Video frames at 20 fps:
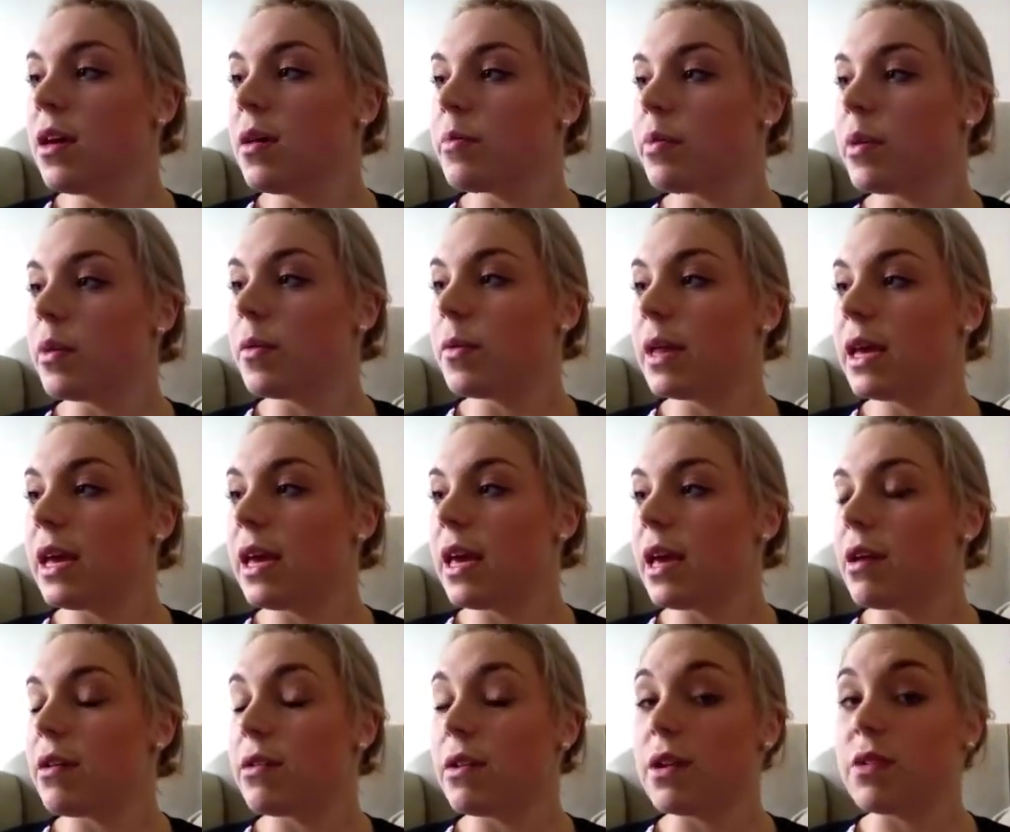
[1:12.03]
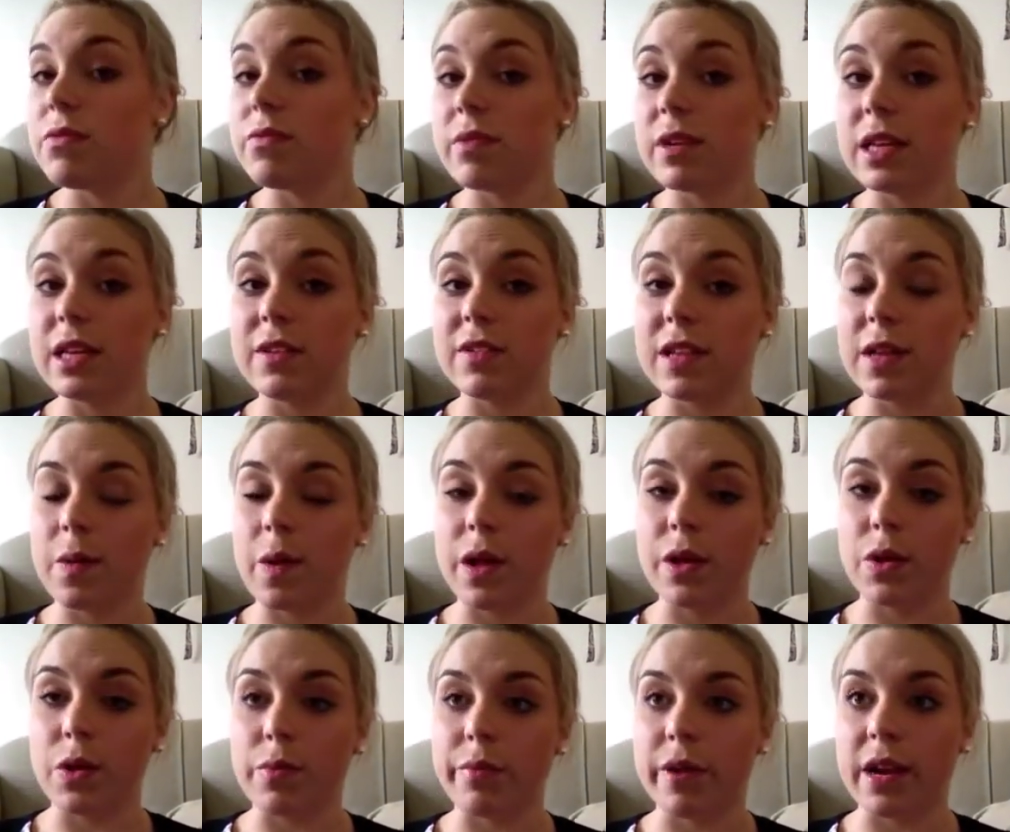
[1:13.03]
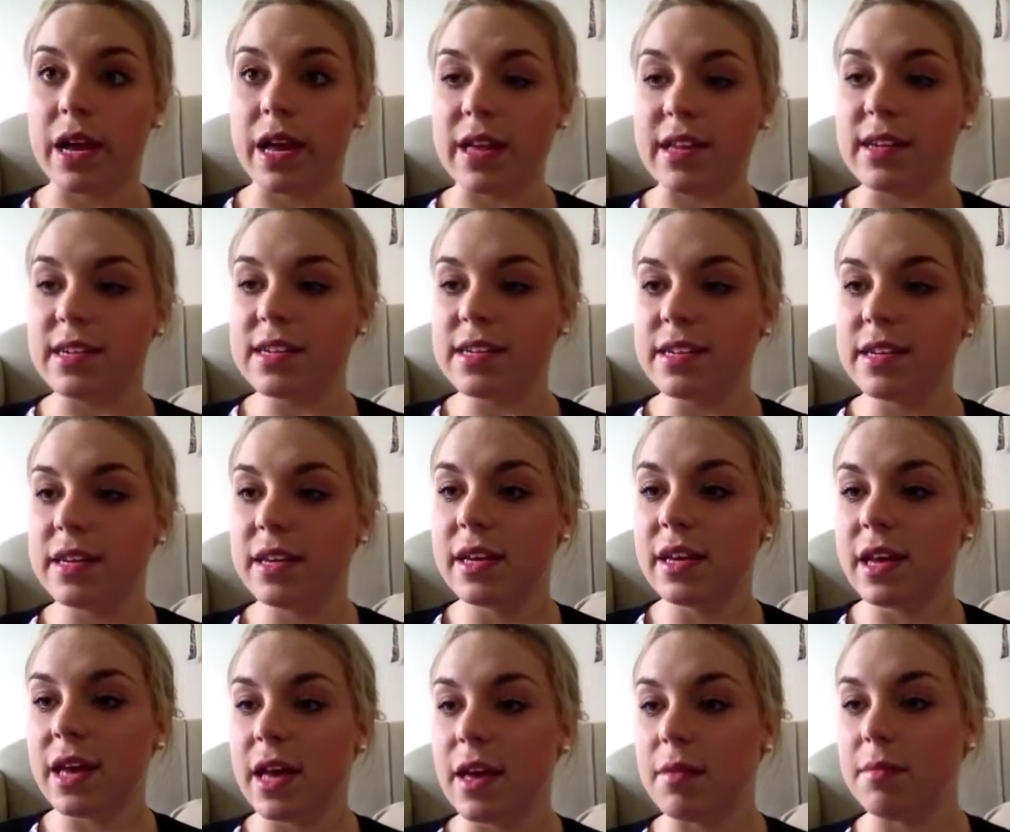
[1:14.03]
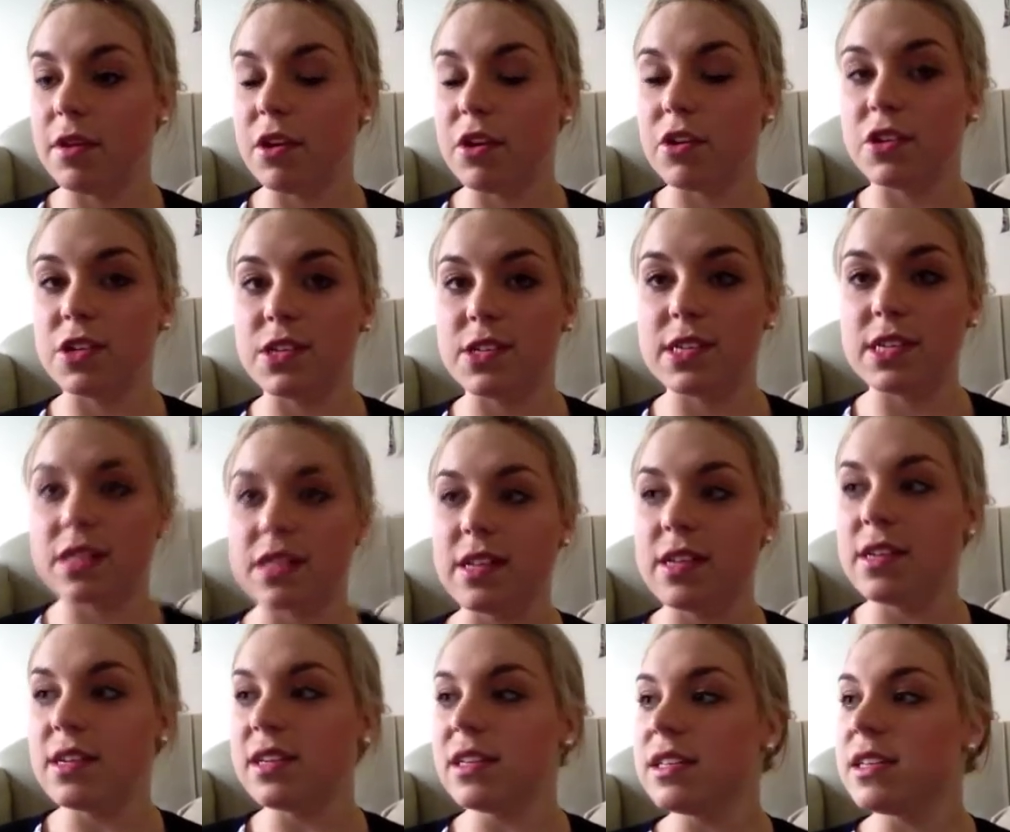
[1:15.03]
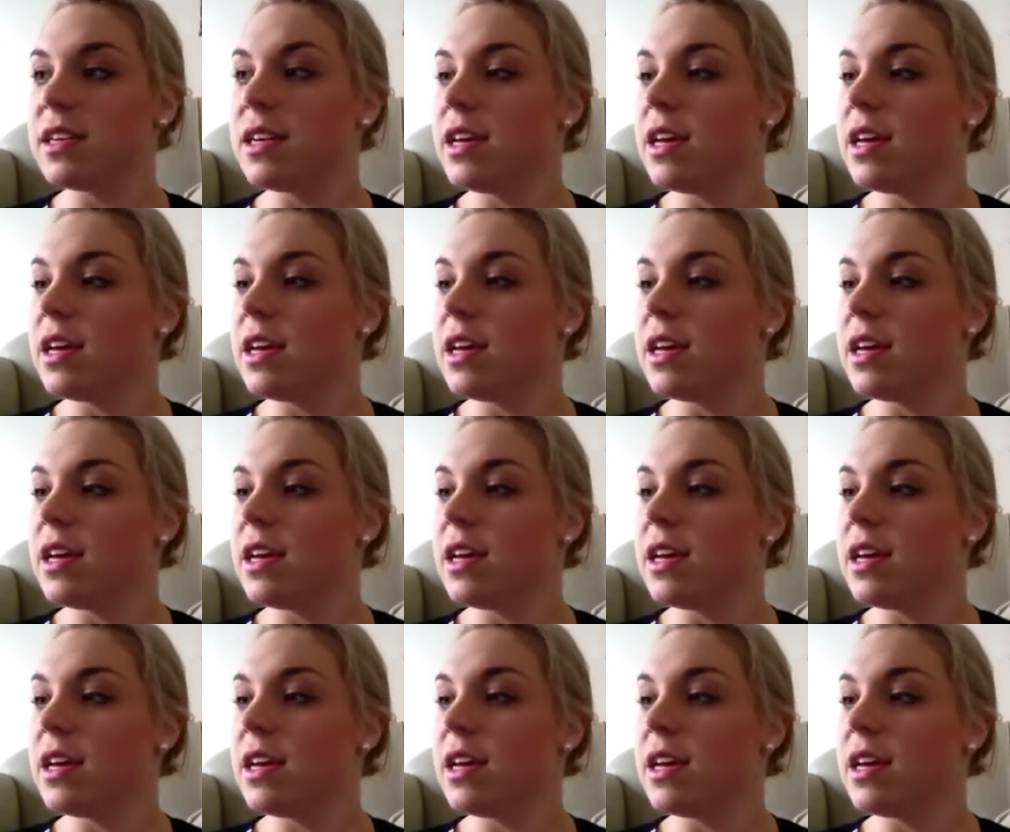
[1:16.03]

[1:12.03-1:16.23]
probably a really, really well-known brand here in New Zealand.